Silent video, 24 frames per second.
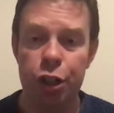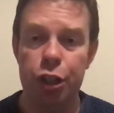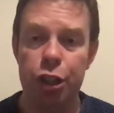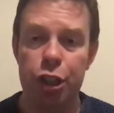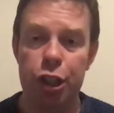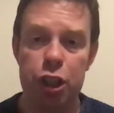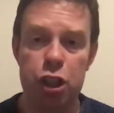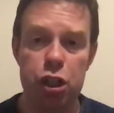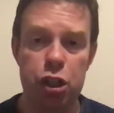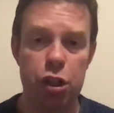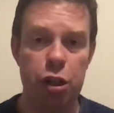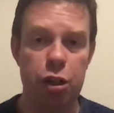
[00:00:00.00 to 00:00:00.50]

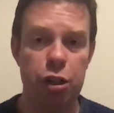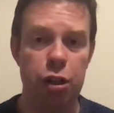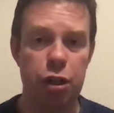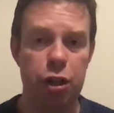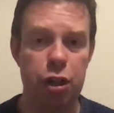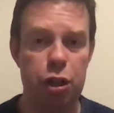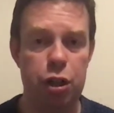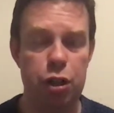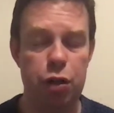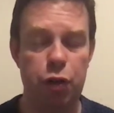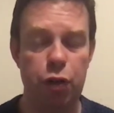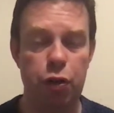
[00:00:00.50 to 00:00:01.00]
the
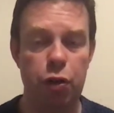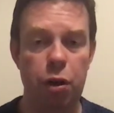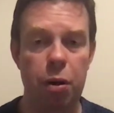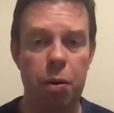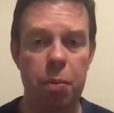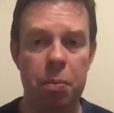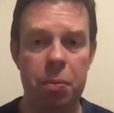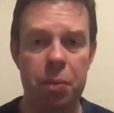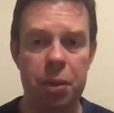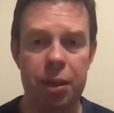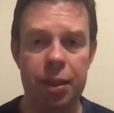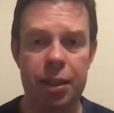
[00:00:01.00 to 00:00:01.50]
church
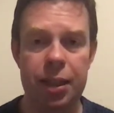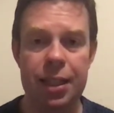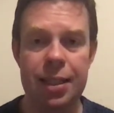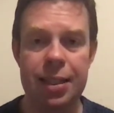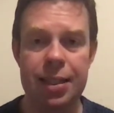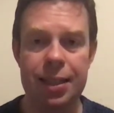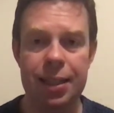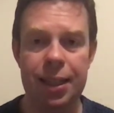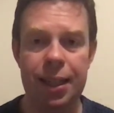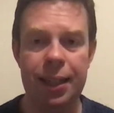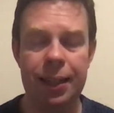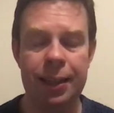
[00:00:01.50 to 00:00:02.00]
from these
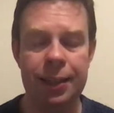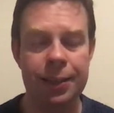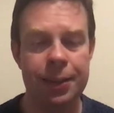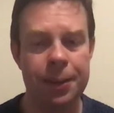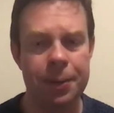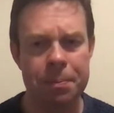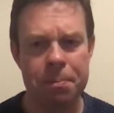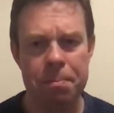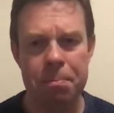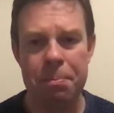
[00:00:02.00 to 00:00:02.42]
things.